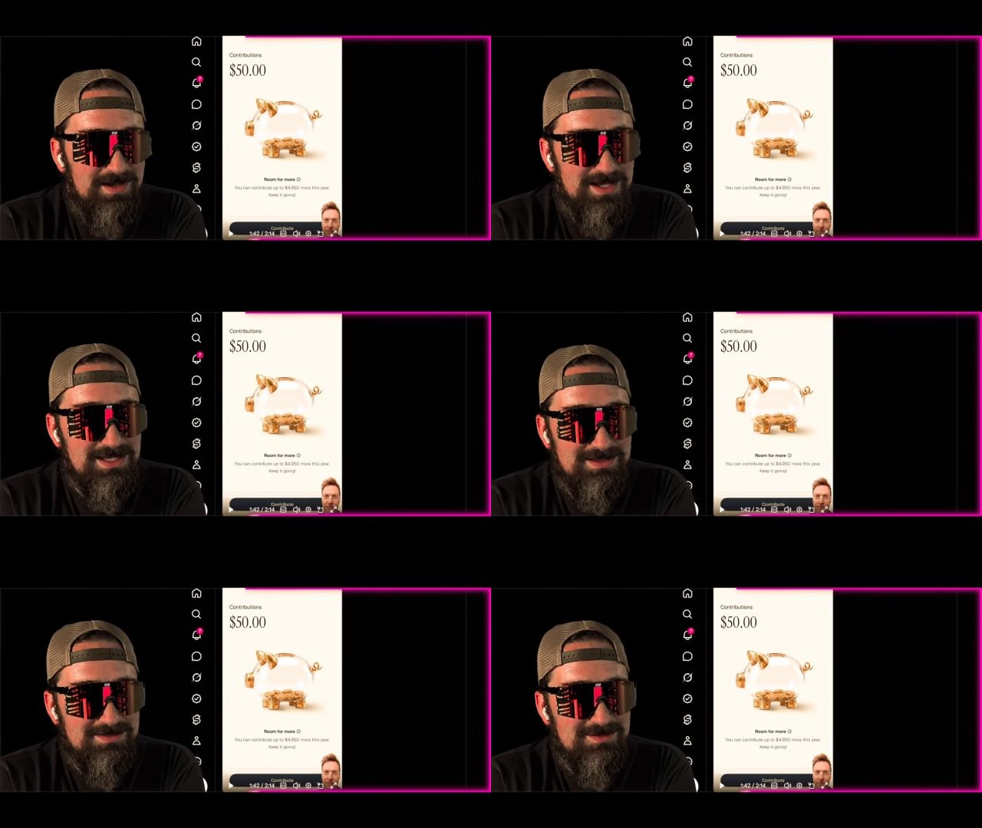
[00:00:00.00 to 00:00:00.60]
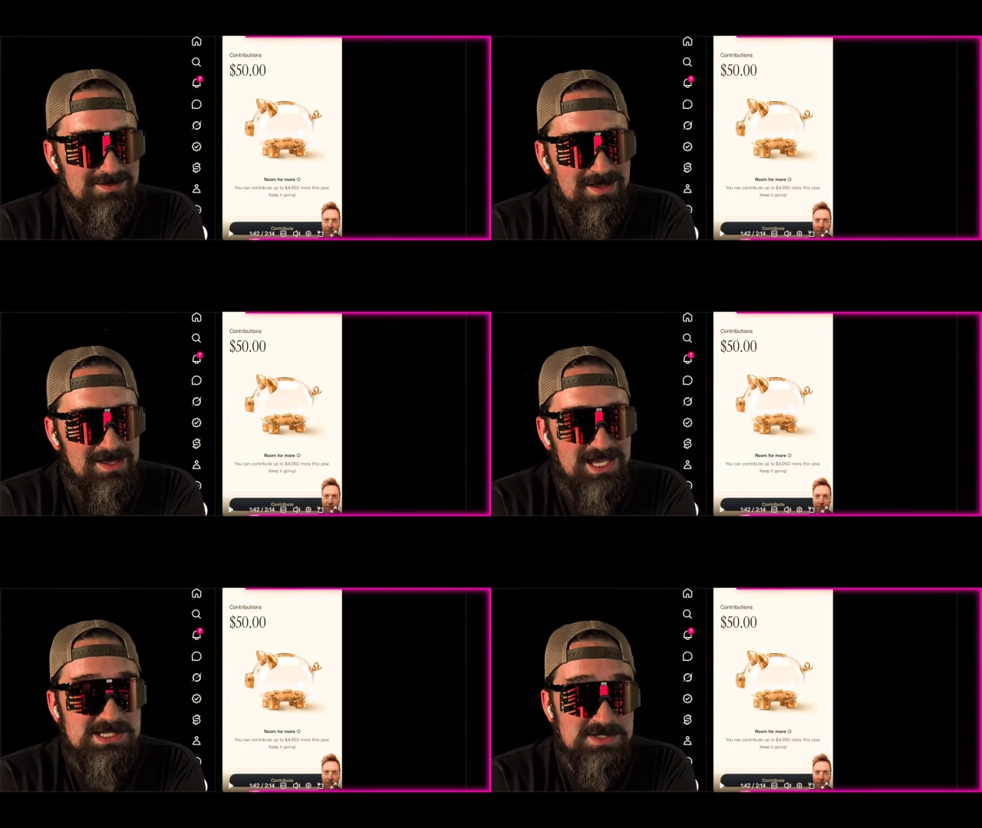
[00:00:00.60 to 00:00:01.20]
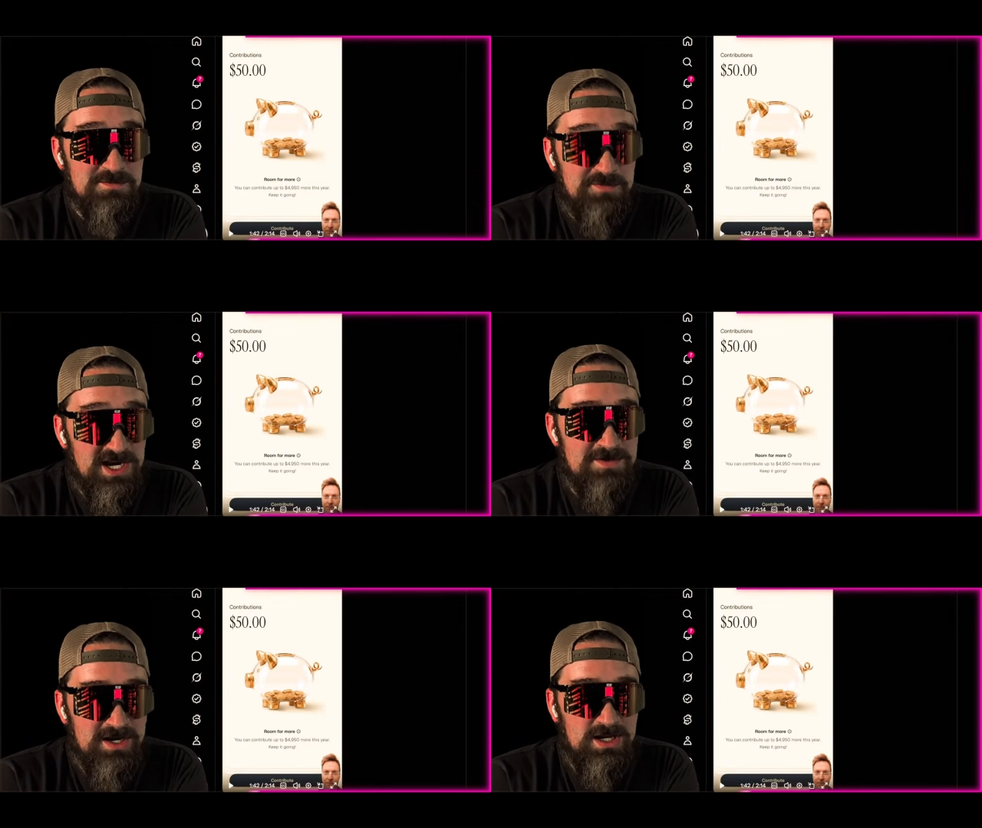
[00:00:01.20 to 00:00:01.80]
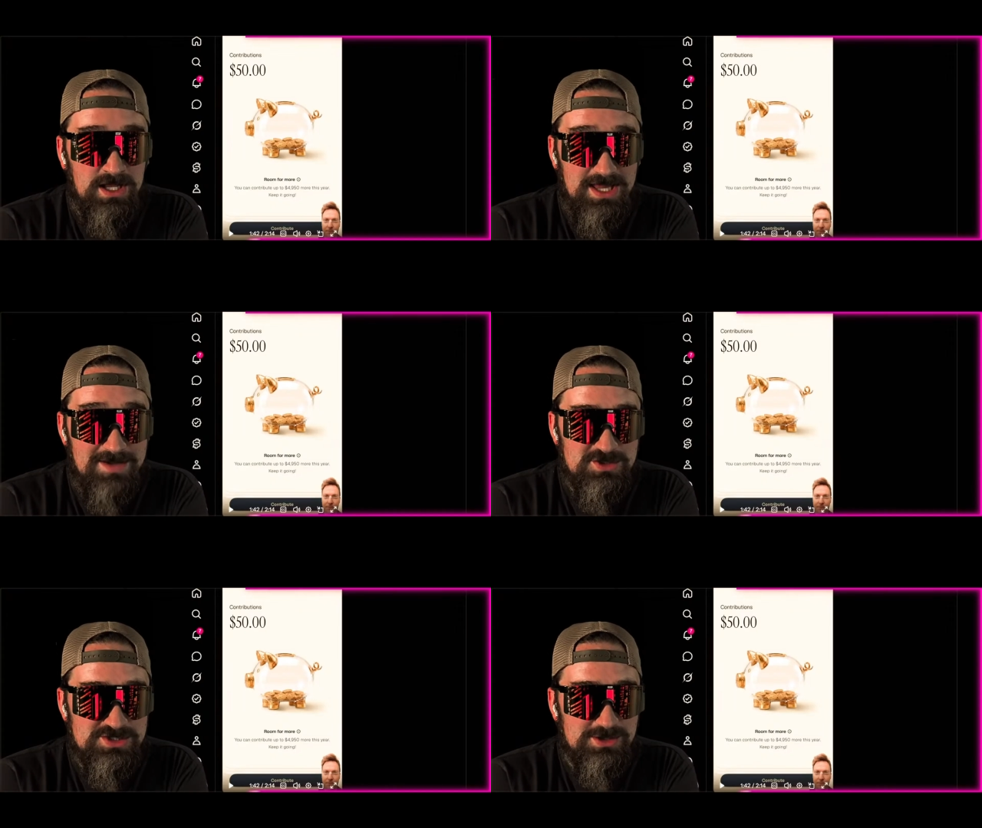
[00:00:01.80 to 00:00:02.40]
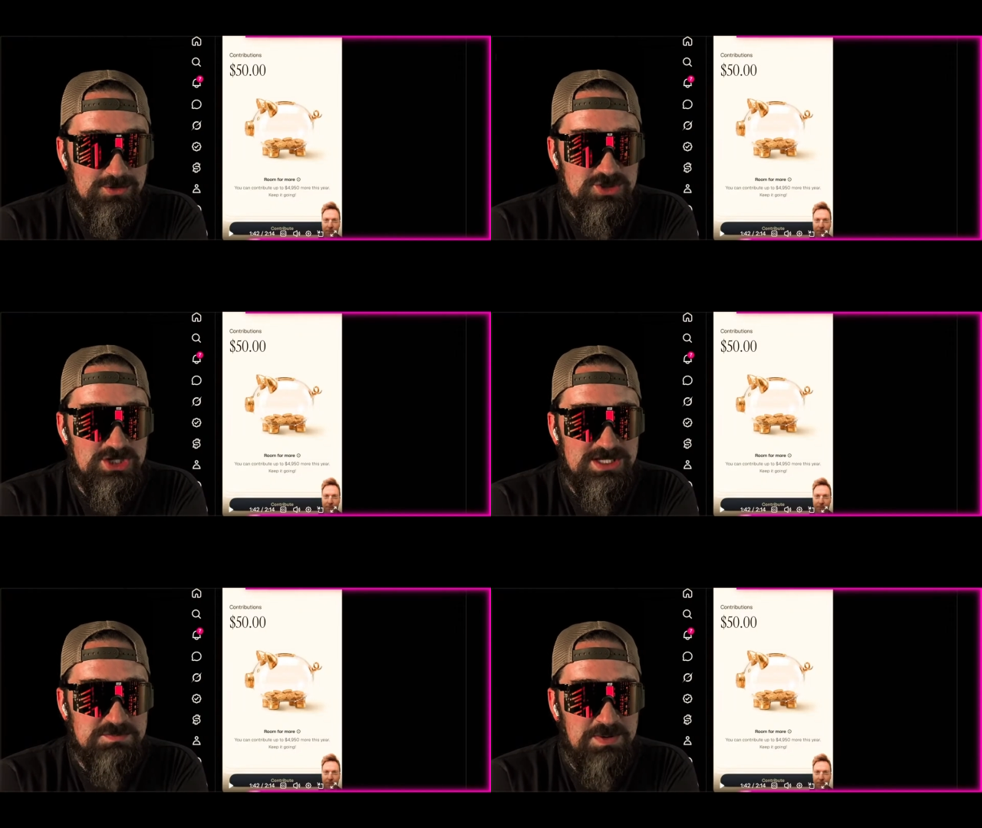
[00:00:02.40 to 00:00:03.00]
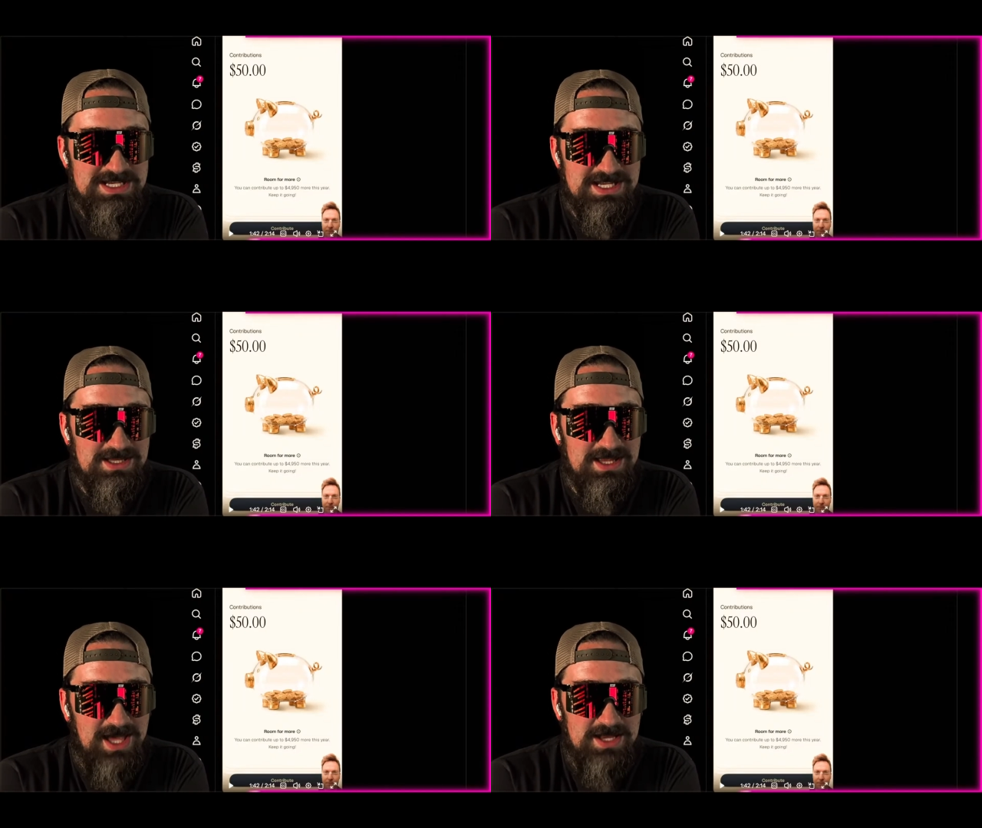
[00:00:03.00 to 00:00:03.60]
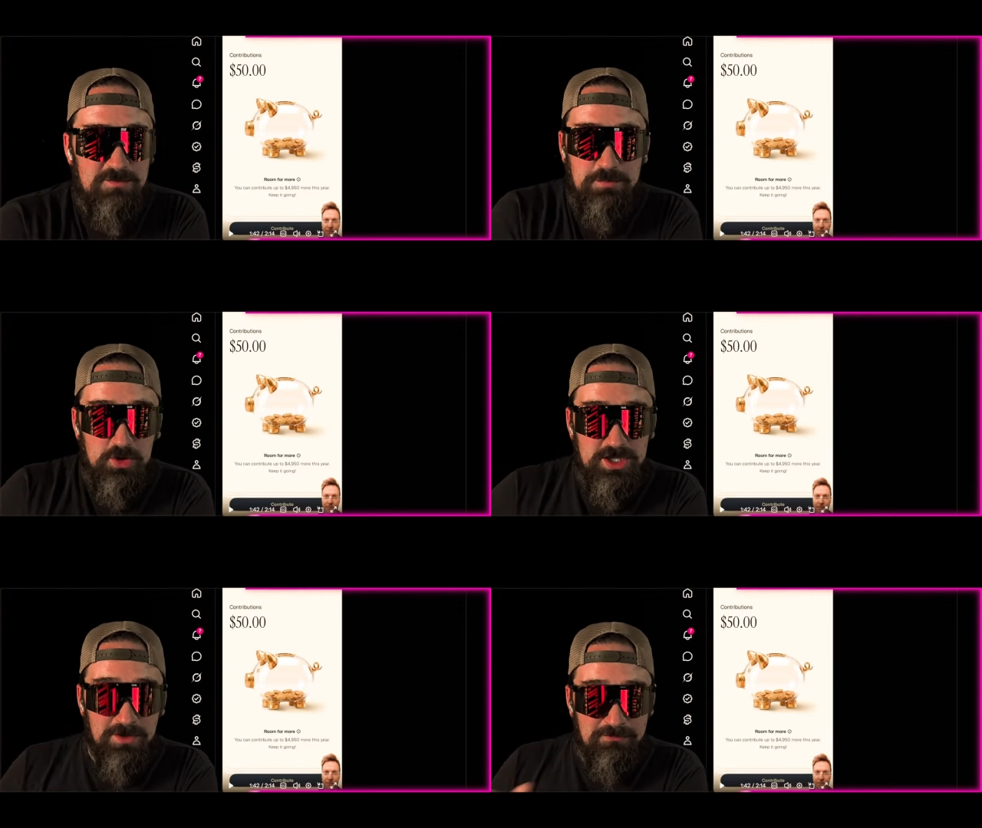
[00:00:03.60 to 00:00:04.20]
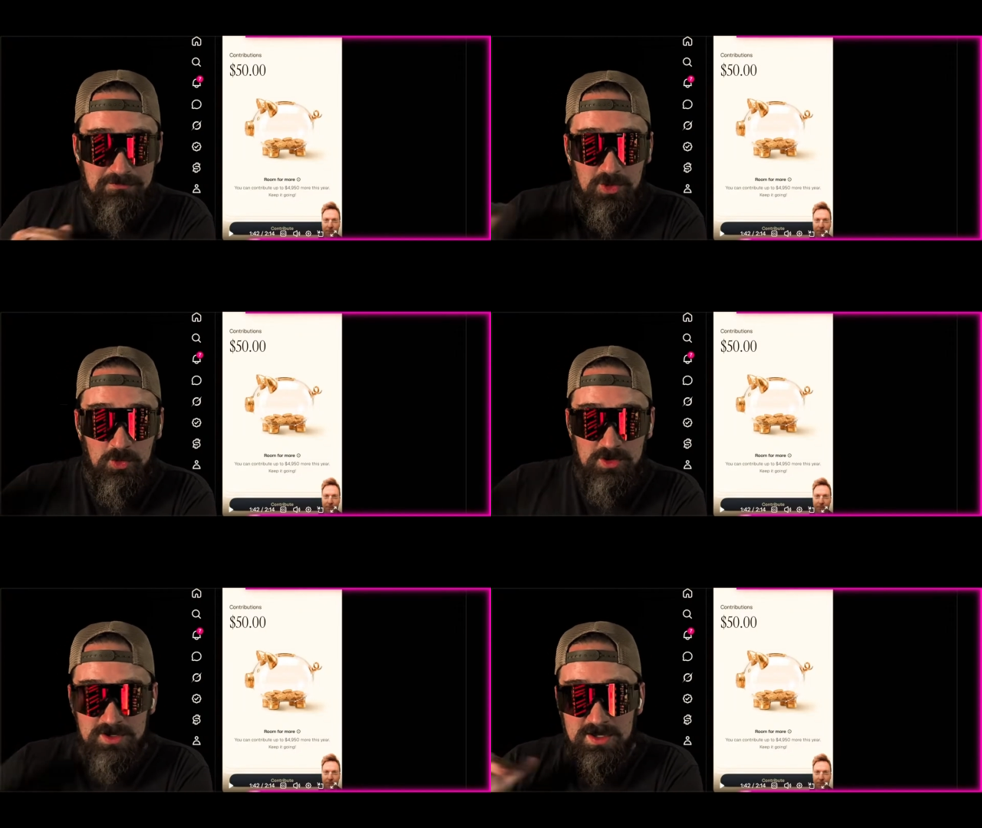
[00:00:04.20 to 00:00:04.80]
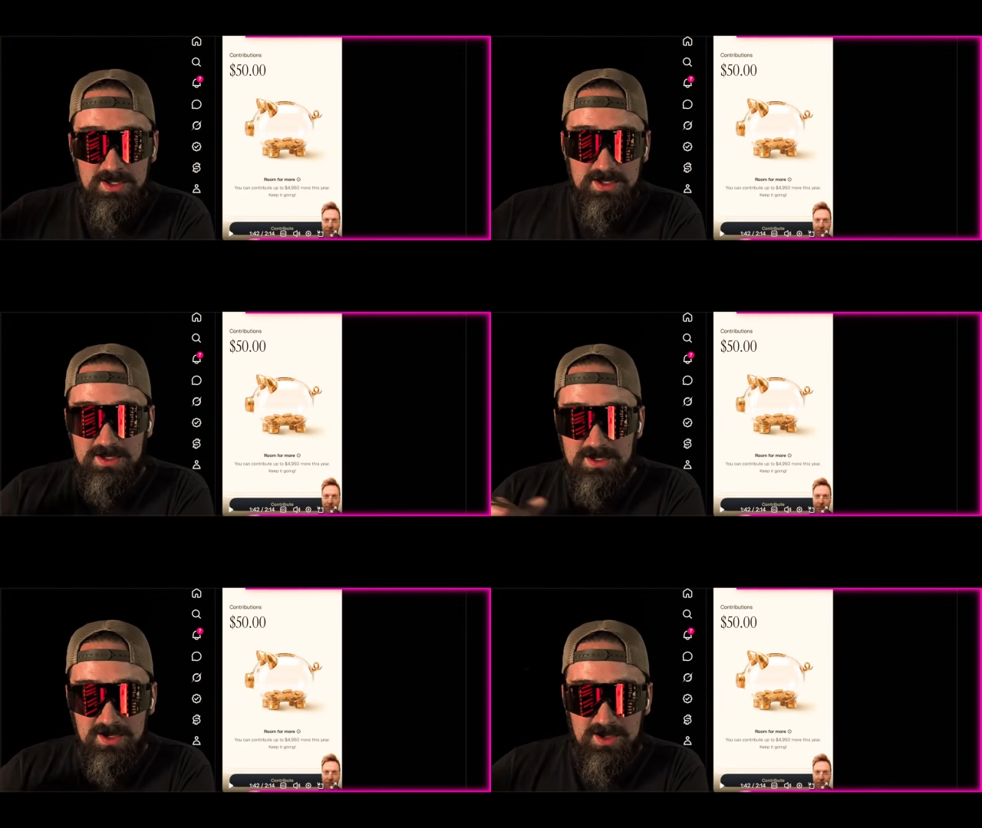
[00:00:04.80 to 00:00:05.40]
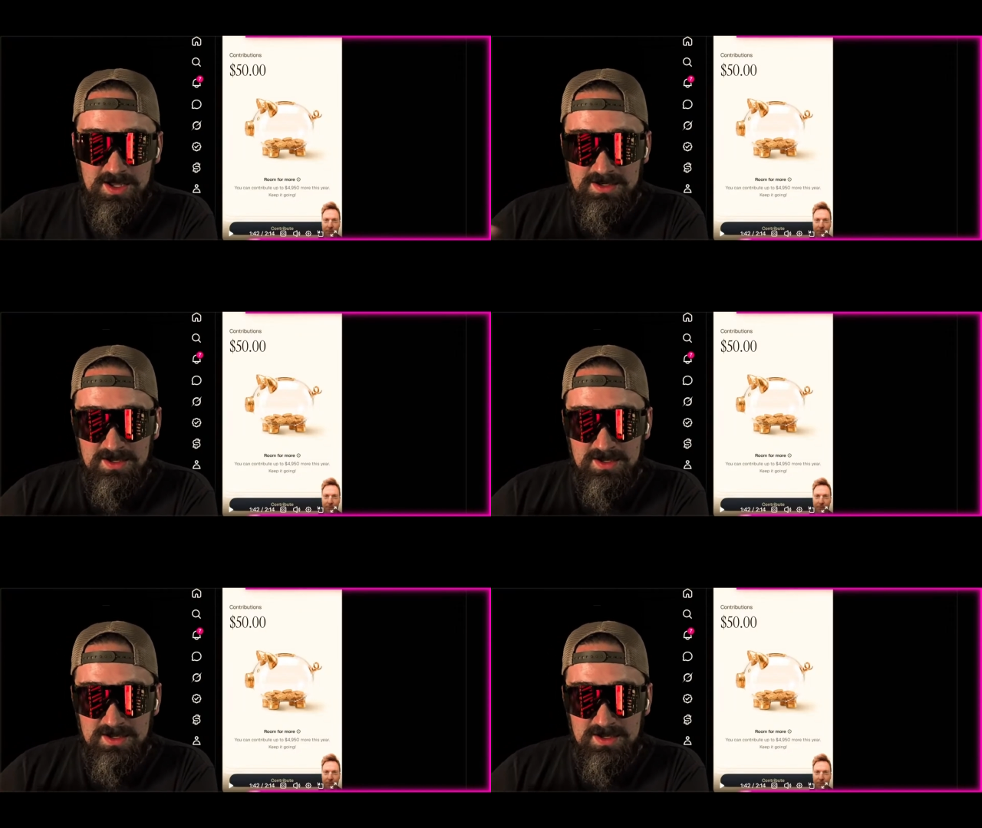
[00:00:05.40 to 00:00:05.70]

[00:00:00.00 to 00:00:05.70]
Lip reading: think it's a very, very clever solution that's basically kind of putting a floor on